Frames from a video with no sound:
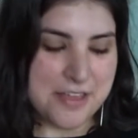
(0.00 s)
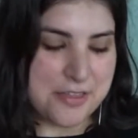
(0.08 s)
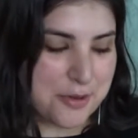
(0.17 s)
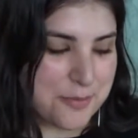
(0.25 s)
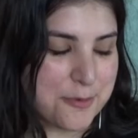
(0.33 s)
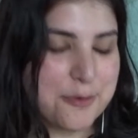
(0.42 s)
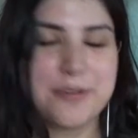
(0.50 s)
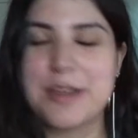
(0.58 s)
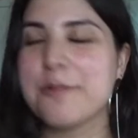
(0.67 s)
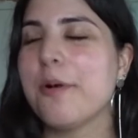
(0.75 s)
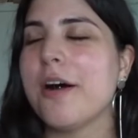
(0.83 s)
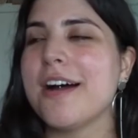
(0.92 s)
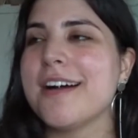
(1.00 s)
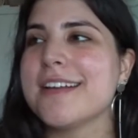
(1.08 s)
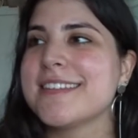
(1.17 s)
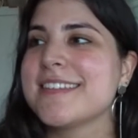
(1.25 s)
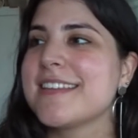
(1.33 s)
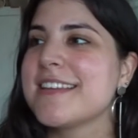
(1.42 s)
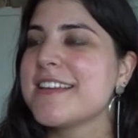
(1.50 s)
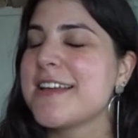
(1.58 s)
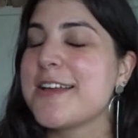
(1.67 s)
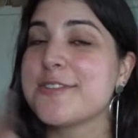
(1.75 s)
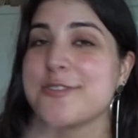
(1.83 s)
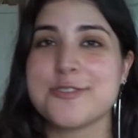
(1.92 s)
The movie was
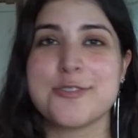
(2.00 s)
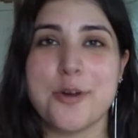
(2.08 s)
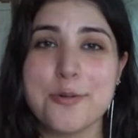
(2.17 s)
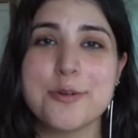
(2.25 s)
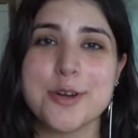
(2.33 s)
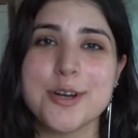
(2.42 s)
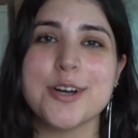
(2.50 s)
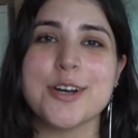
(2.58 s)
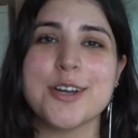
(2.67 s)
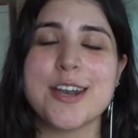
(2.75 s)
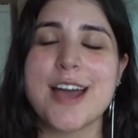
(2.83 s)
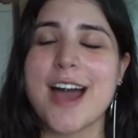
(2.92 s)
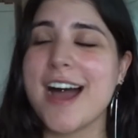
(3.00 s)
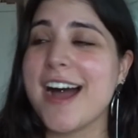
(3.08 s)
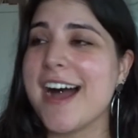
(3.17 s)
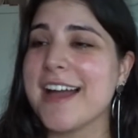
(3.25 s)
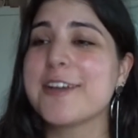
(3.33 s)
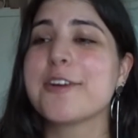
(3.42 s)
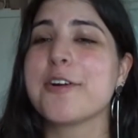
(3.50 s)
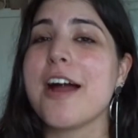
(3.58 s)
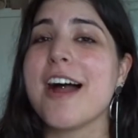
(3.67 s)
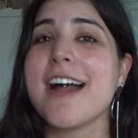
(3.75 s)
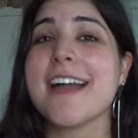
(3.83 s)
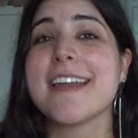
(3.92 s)
so good. I
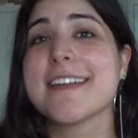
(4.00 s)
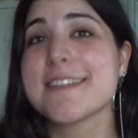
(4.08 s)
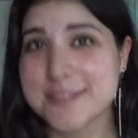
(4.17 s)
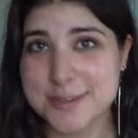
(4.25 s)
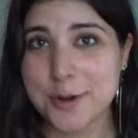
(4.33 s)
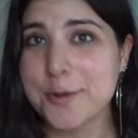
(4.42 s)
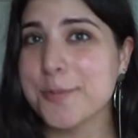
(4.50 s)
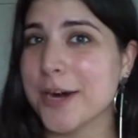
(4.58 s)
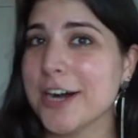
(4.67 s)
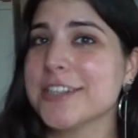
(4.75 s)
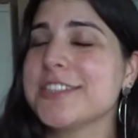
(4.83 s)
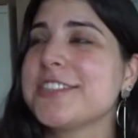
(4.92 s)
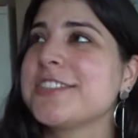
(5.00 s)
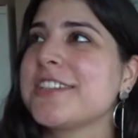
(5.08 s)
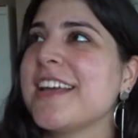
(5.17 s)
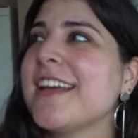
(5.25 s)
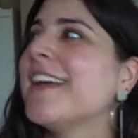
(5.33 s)
cried so much.